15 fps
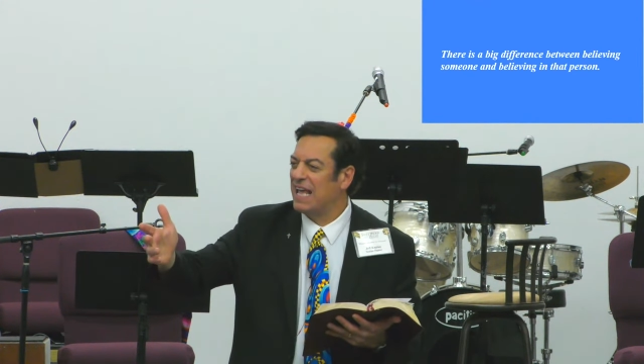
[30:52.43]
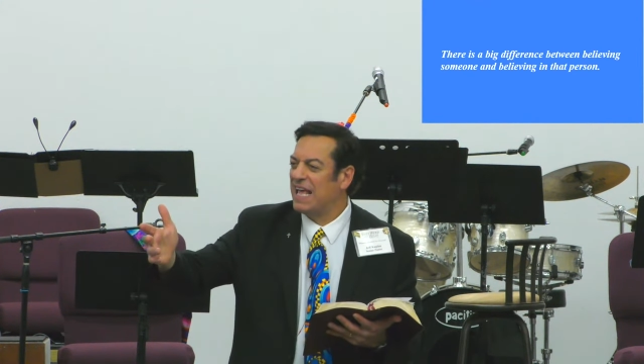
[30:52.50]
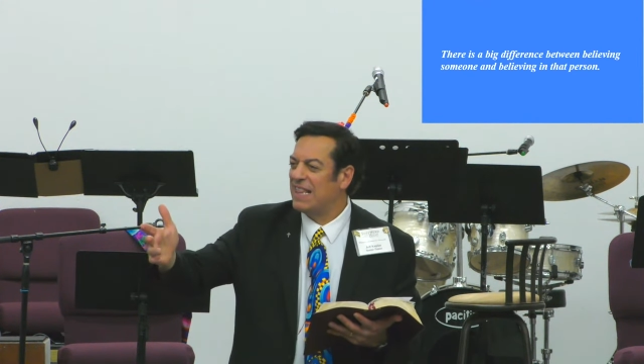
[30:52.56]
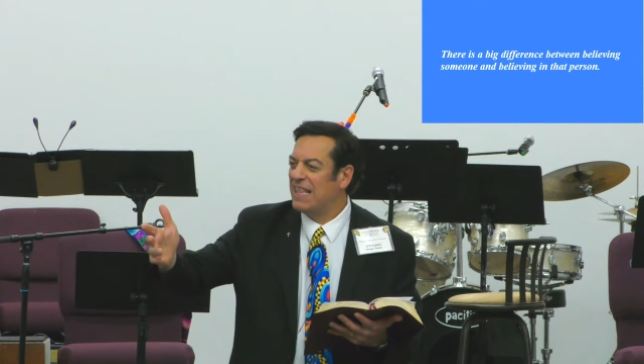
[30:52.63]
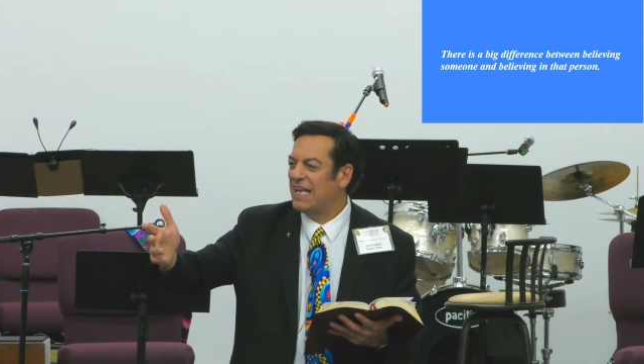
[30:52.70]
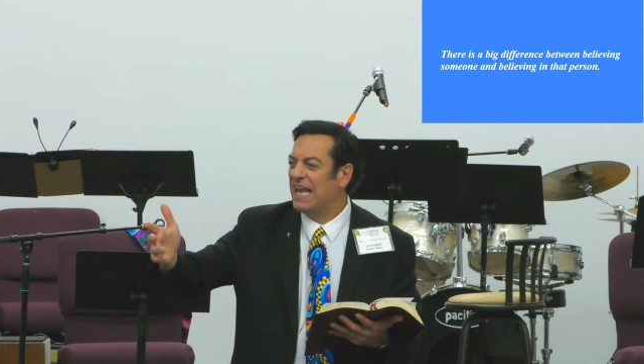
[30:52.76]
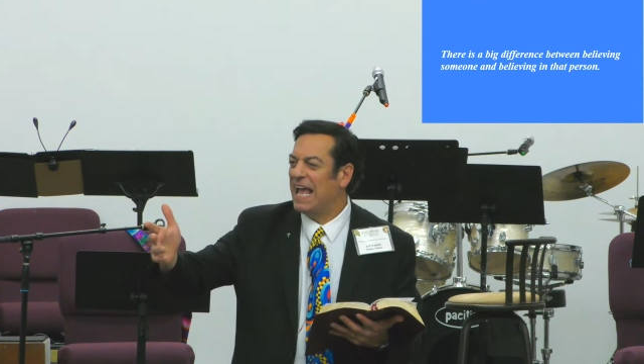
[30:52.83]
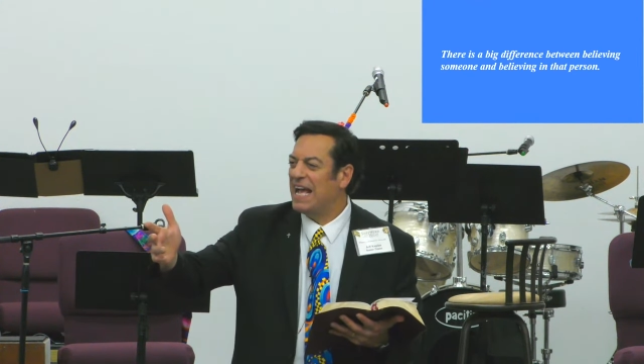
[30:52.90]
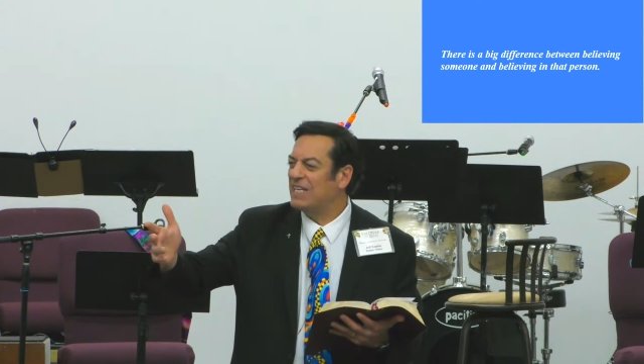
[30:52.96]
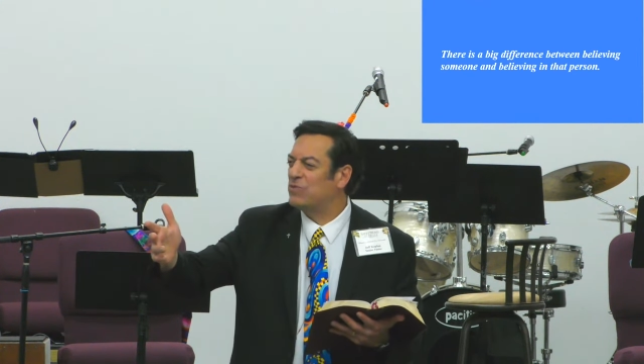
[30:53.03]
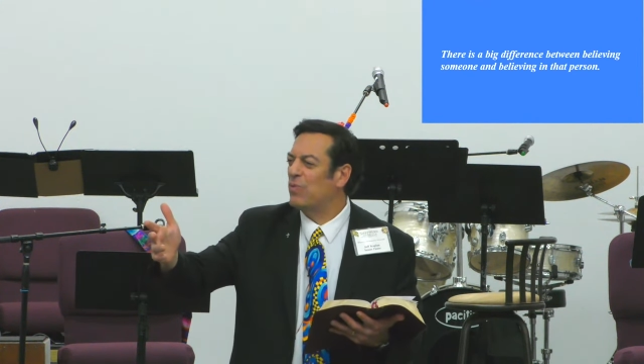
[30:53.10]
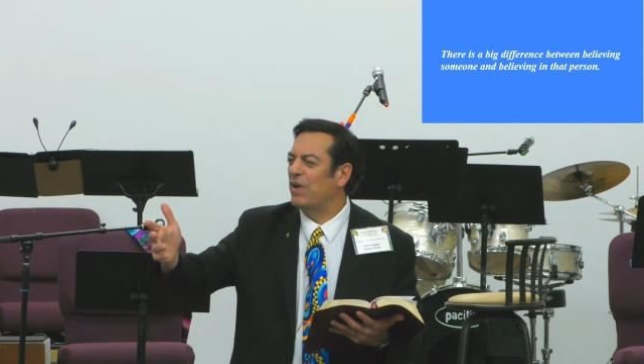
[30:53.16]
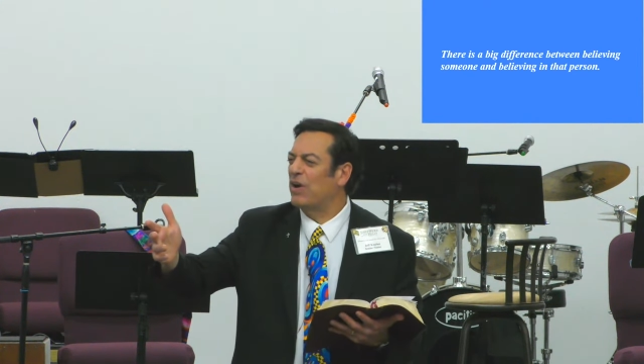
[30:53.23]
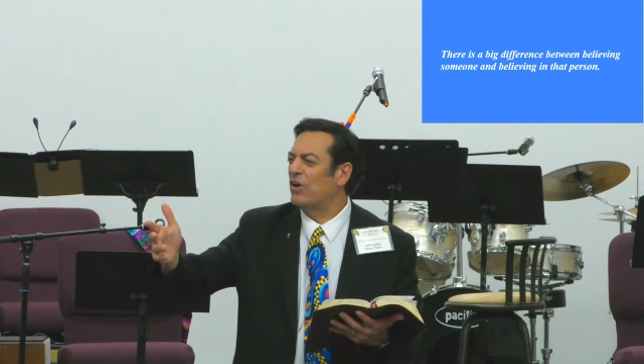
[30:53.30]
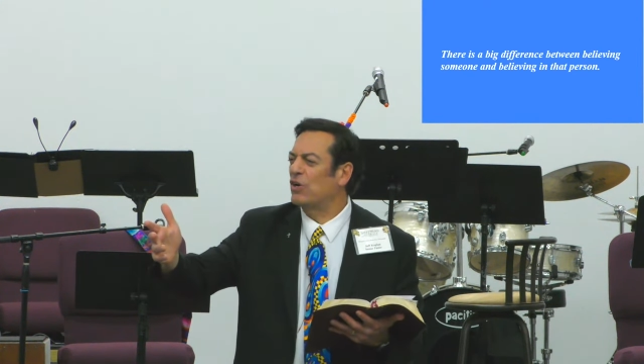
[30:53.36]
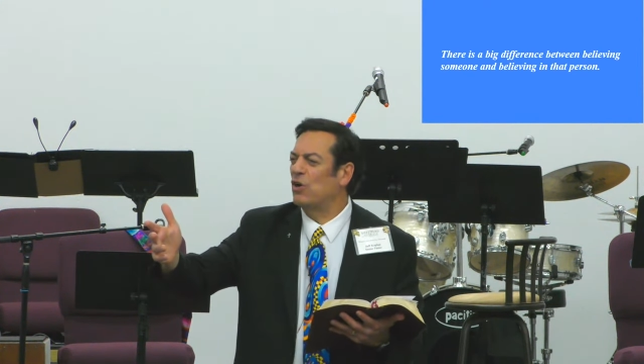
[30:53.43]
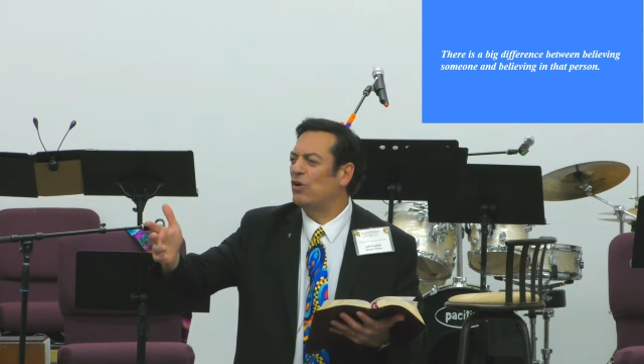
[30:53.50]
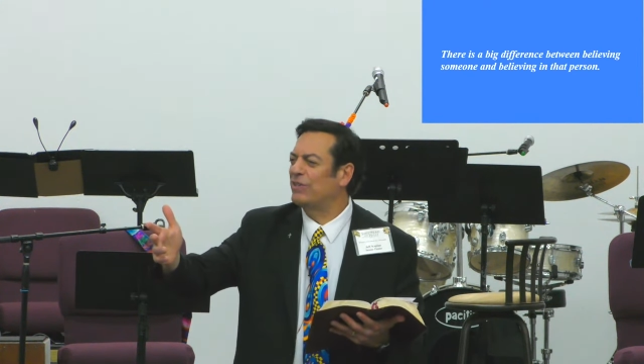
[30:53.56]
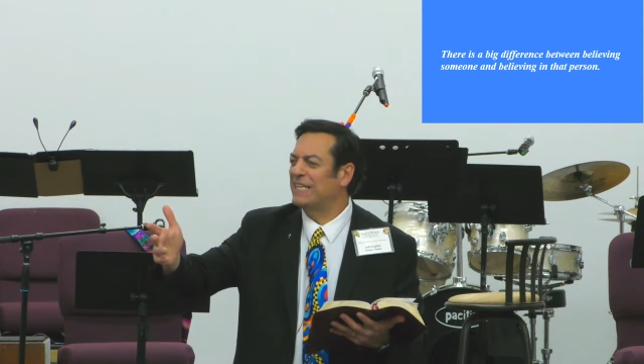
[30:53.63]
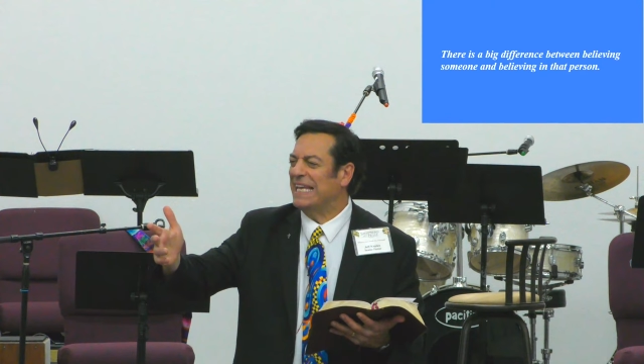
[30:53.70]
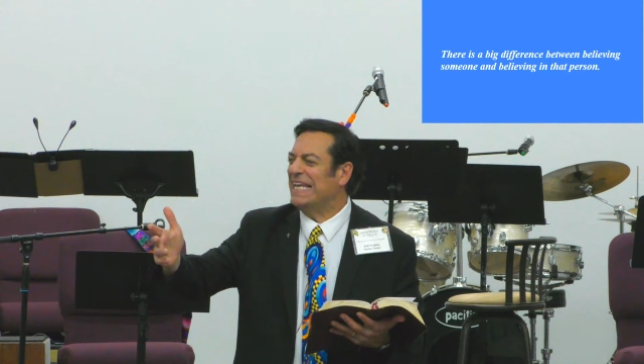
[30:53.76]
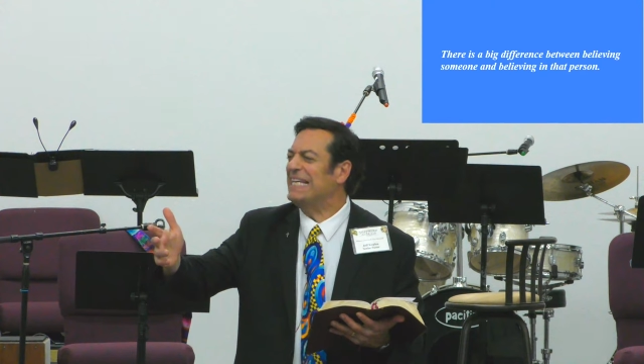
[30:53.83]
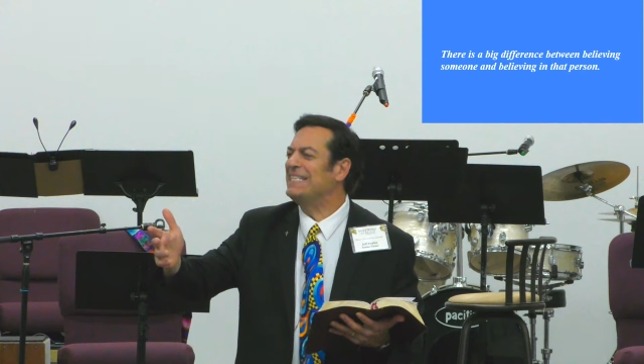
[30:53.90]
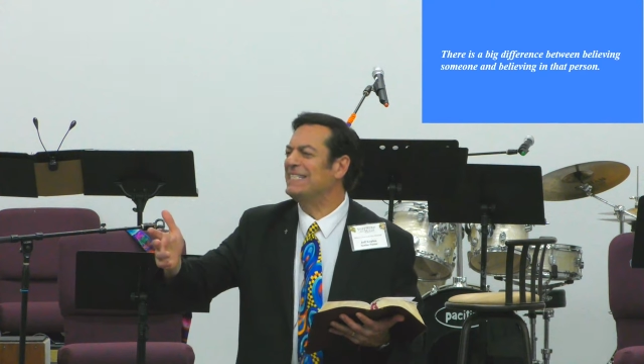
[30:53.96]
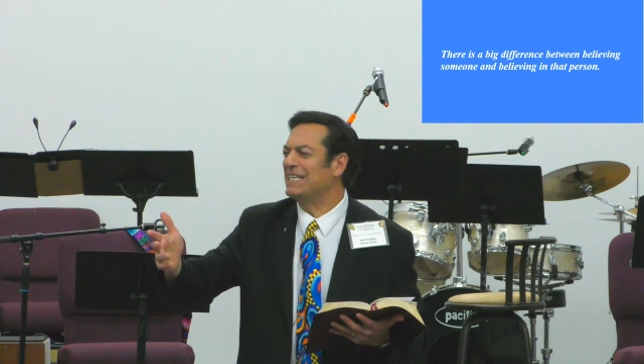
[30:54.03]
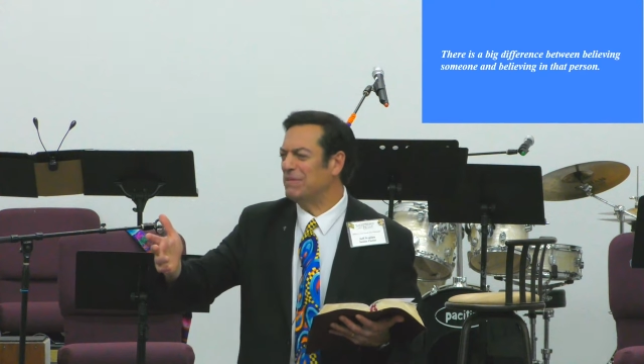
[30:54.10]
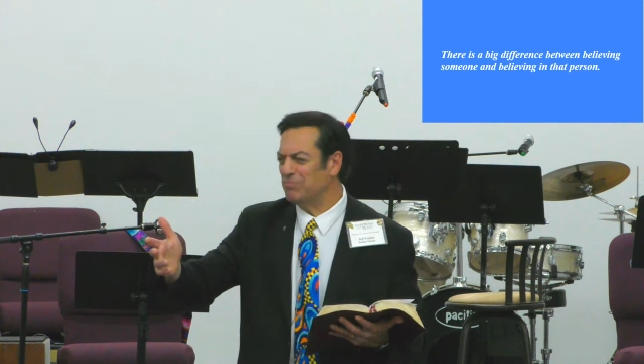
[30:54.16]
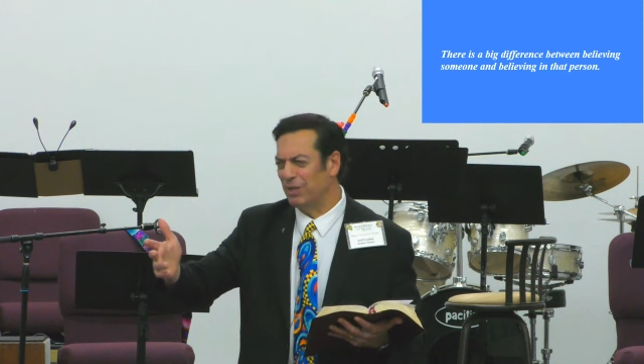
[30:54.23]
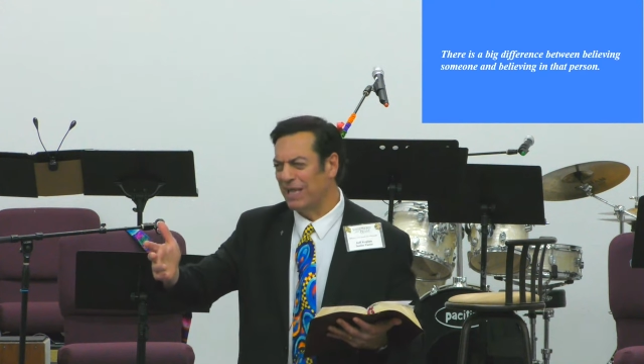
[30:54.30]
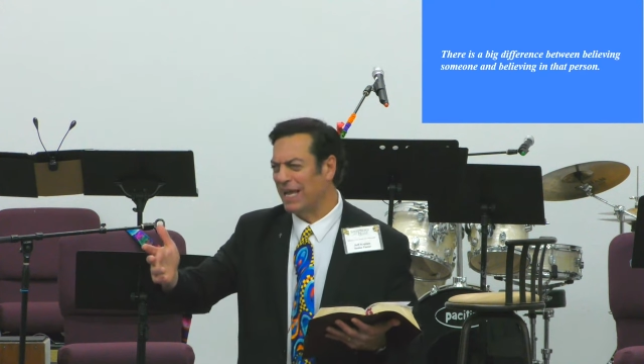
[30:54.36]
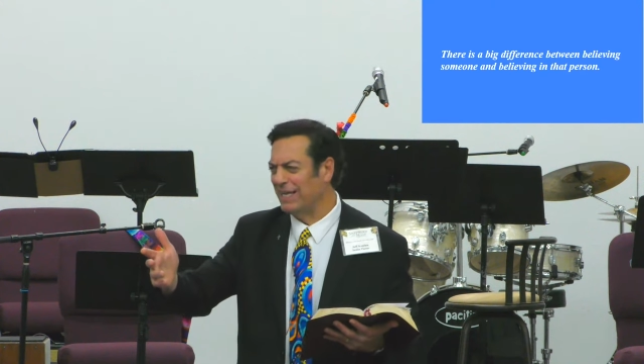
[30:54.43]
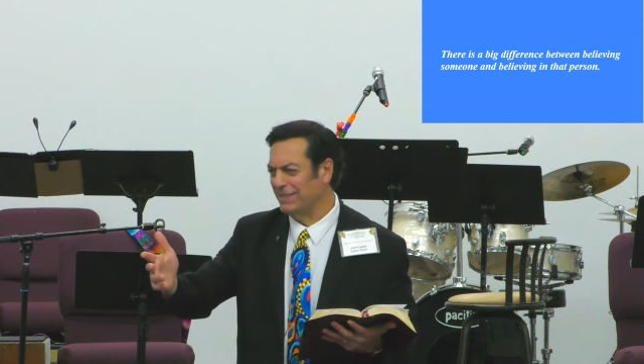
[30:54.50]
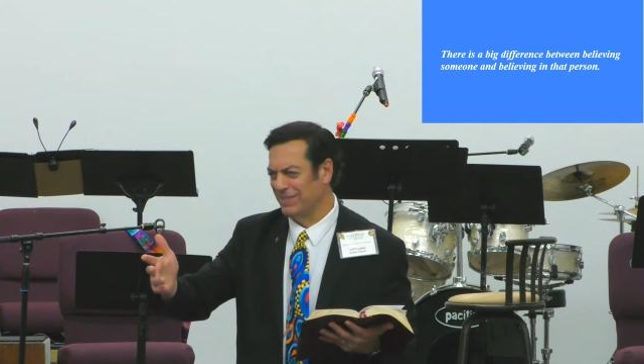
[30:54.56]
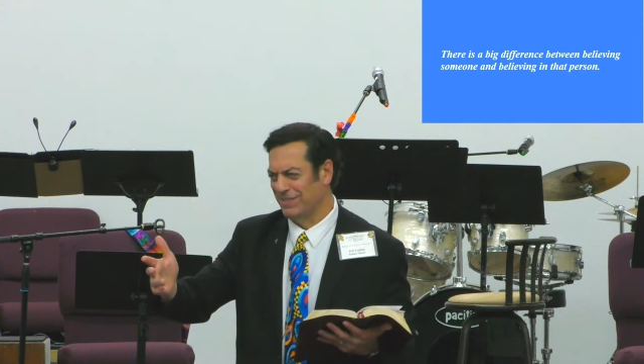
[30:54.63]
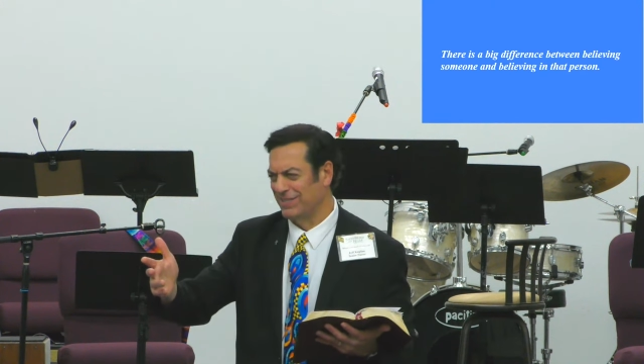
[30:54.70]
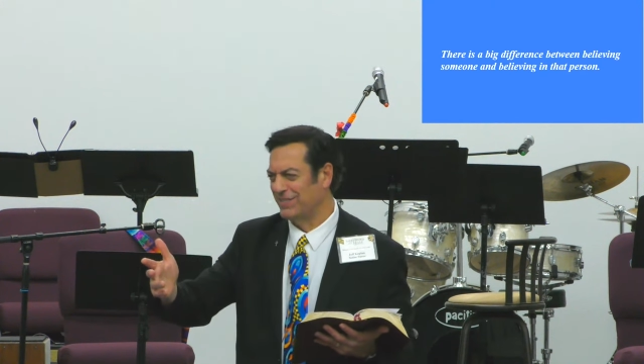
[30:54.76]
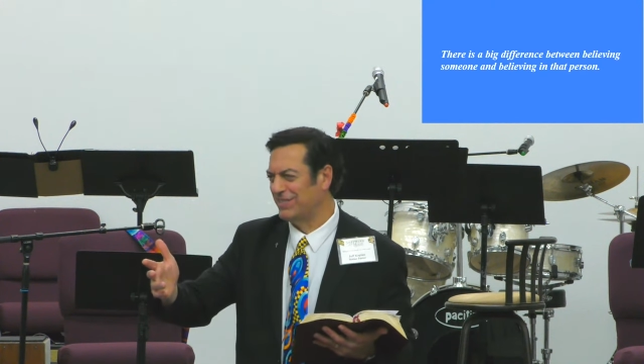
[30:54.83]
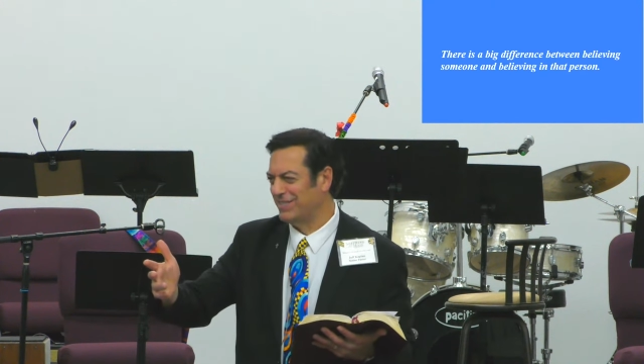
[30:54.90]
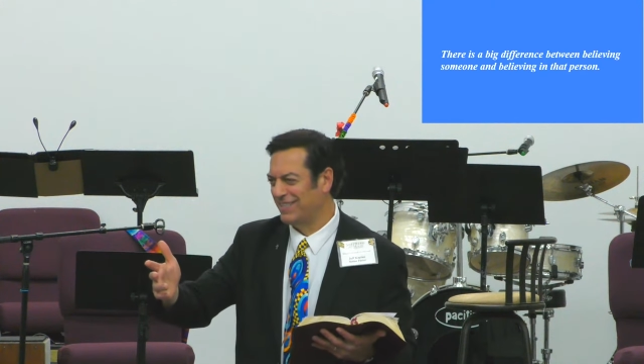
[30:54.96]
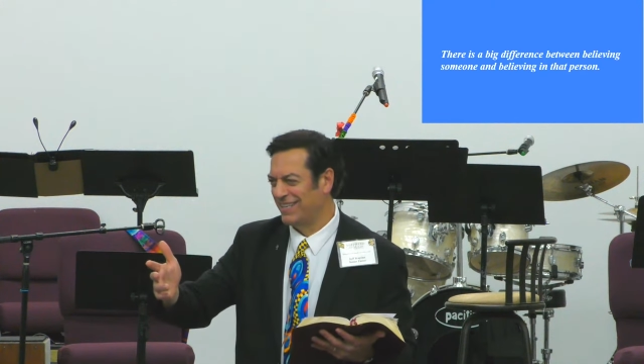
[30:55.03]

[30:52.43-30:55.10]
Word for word: that has what are called easy blends,